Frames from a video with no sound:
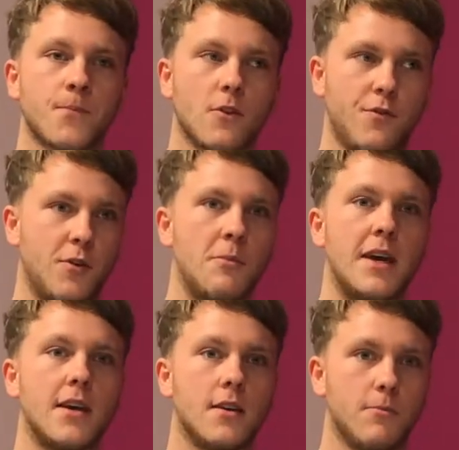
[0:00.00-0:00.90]
for
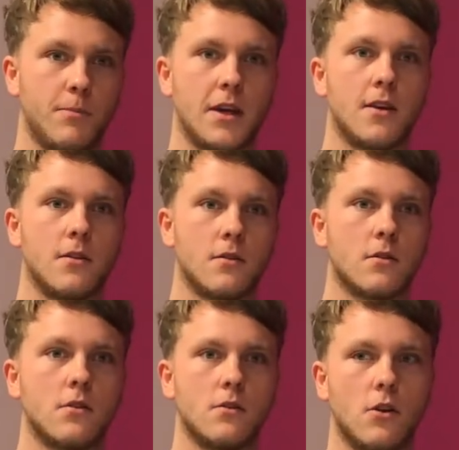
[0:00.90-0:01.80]
me being
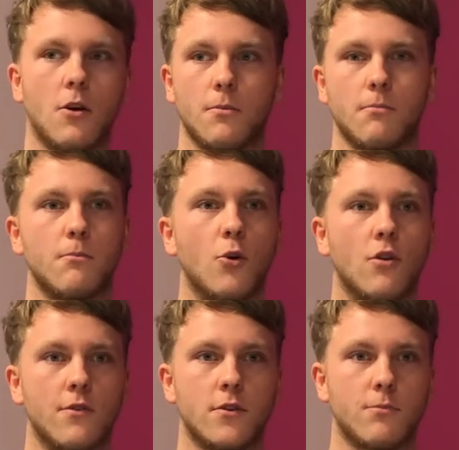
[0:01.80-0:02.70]
like
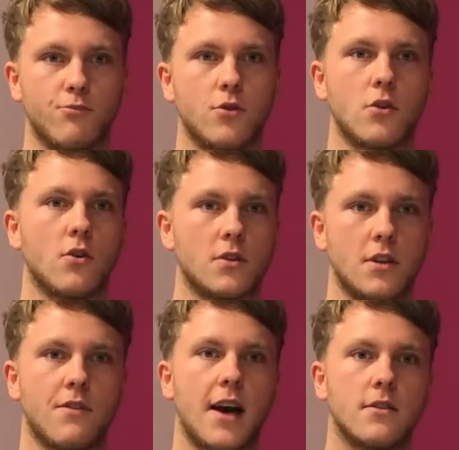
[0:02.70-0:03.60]
more of a
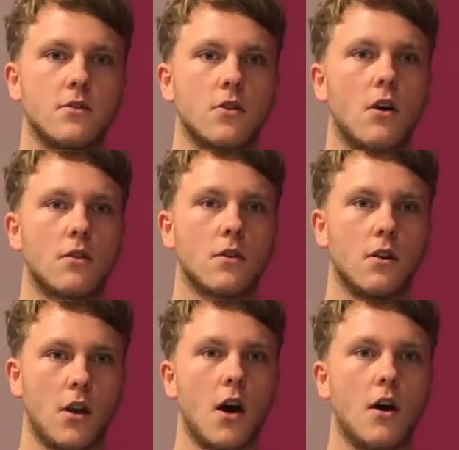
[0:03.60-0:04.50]
productive hands-on
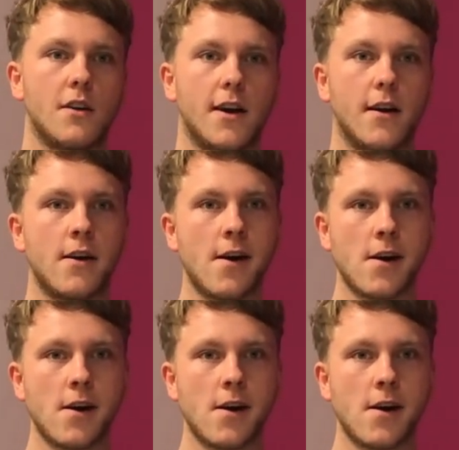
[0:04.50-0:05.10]
learner,